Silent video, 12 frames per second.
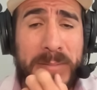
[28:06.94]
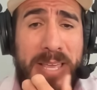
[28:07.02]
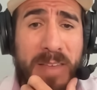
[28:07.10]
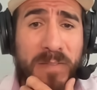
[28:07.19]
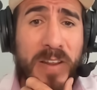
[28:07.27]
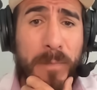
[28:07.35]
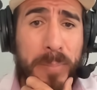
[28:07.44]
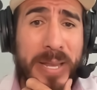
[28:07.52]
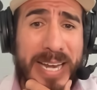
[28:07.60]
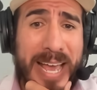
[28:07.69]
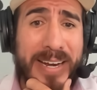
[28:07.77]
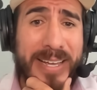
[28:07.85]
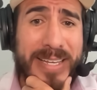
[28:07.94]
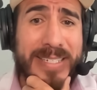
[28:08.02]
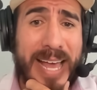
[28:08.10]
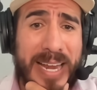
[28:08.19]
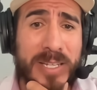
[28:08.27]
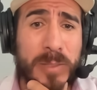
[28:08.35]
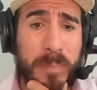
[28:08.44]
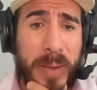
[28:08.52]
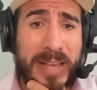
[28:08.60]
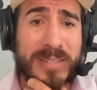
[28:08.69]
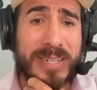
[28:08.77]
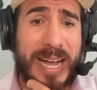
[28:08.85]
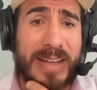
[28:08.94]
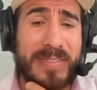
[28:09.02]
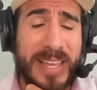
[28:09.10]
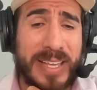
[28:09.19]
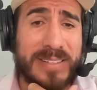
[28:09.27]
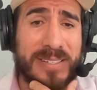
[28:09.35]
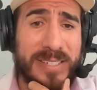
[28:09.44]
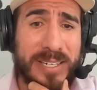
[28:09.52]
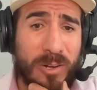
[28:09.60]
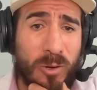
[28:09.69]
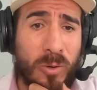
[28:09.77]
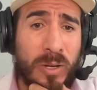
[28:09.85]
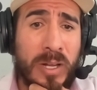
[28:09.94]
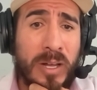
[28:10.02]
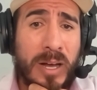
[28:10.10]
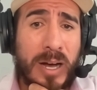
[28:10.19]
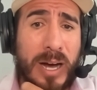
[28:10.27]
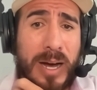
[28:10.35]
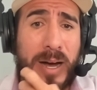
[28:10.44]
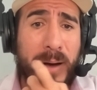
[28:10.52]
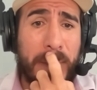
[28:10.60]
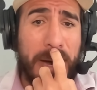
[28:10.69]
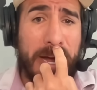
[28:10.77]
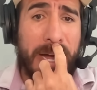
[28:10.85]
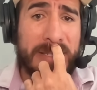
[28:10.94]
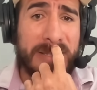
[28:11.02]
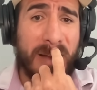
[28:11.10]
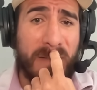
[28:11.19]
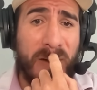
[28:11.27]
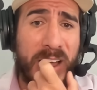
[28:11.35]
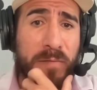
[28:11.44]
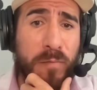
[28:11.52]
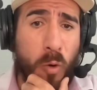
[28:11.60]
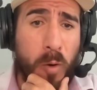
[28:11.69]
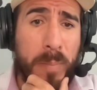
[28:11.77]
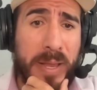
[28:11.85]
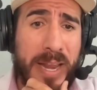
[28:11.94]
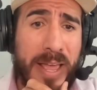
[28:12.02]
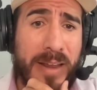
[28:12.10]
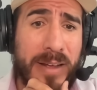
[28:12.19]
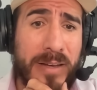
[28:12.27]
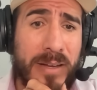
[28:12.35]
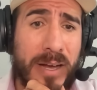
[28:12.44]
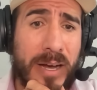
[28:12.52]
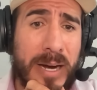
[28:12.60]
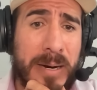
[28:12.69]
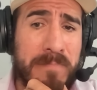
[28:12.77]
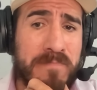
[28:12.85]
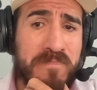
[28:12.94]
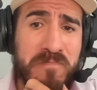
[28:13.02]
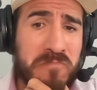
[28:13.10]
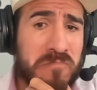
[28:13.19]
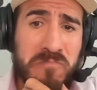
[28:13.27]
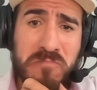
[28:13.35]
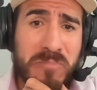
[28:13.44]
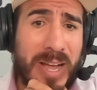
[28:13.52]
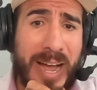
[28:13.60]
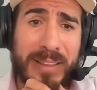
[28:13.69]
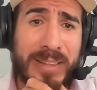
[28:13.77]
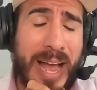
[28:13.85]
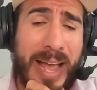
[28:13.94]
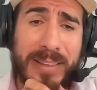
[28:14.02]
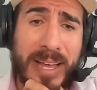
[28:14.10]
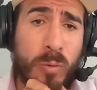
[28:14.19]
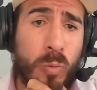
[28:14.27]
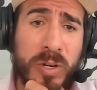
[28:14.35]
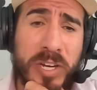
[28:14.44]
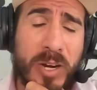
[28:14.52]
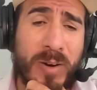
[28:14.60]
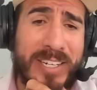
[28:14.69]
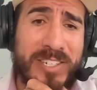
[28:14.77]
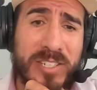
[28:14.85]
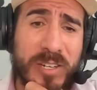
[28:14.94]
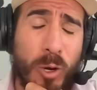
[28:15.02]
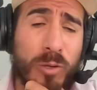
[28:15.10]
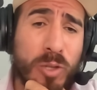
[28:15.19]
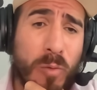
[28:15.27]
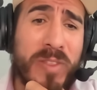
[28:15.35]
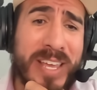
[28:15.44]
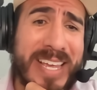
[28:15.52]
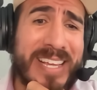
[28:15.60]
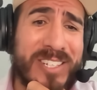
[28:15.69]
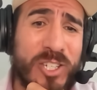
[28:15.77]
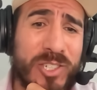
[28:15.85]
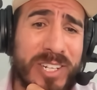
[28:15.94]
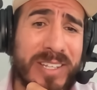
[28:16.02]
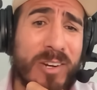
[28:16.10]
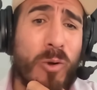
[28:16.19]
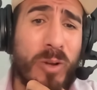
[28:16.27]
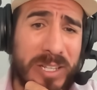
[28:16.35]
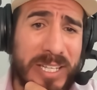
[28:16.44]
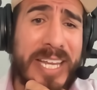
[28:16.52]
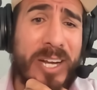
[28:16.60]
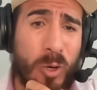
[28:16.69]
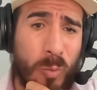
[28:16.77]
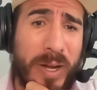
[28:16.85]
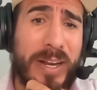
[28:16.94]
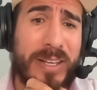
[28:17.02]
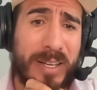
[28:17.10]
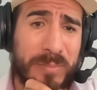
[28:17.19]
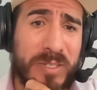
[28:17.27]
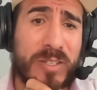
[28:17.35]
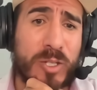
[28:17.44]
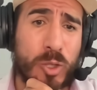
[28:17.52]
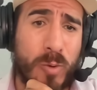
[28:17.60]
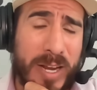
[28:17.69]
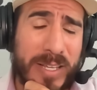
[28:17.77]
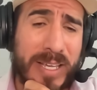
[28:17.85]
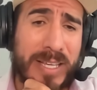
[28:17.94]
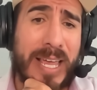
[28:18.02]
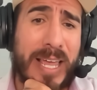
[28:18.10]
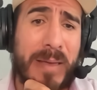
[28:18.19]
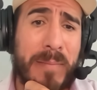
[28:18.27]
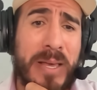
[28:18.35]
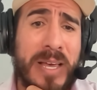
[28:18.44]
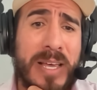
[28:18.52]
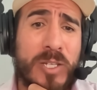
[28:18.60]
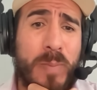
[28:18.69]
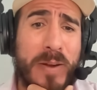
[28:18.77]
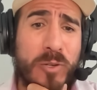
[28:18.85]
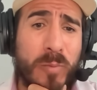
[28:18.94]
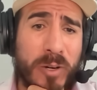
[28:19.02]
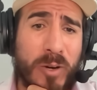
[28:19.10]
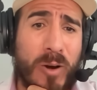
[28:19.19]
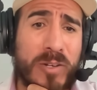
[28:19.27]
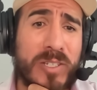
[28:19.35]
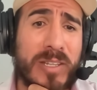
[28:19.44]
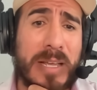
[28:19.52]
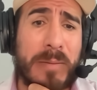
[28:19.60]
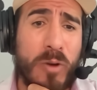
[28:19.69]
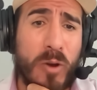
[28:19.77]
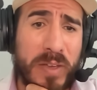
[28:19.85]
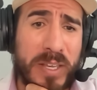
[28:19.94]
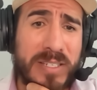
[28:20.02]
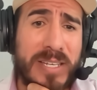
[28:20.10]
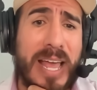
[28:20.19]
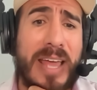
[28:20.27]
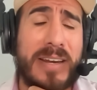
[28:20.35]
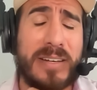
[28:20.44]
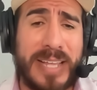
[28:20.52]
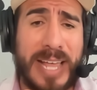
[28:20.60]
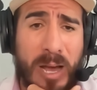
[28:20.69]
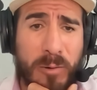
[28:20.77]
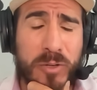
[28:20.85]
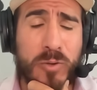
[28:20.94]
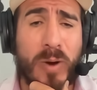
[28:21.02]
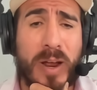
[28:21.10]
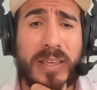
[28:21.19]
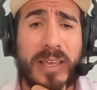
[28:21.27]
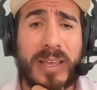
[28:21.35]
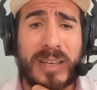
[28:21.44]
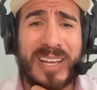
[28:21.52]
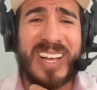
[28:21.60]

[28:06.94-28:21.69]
even if Pineda is at his best, I think it's still um, a, a, tough fight for Pineda. Um, I, I like Wood here. I just also think he's just a little cleaner when it comes to the striking game, especially in regards to like moving his head and counter striking.